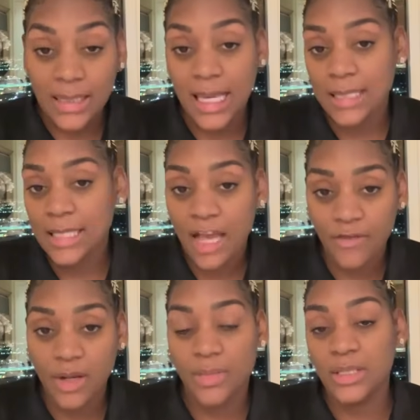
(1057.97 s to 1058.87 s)
Yes,
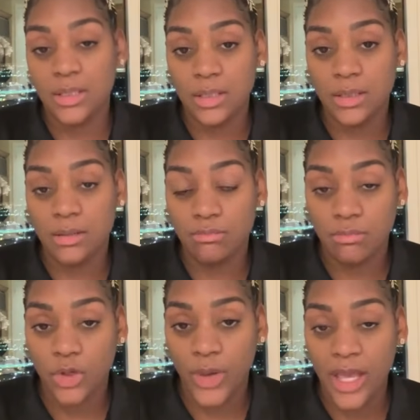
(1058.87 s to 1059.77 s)
having a business.
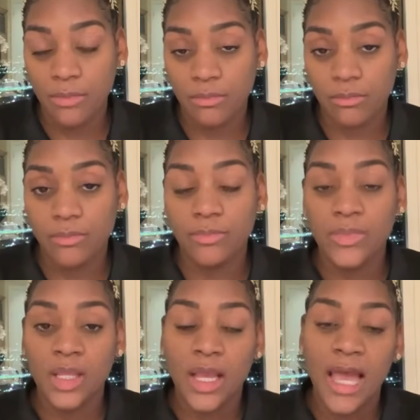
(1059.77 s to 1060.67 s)
Okay.
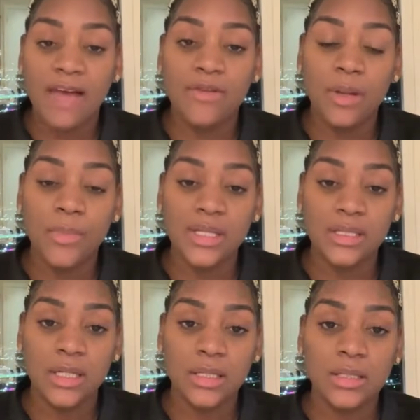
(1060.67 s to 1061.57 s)
Having a
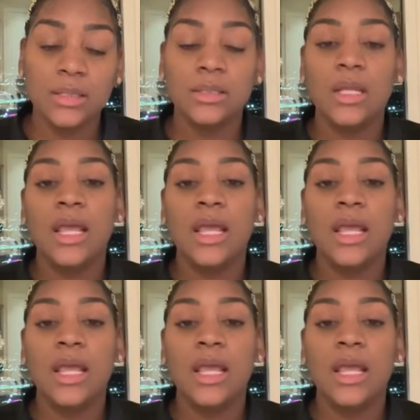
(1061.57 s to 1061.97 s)
business,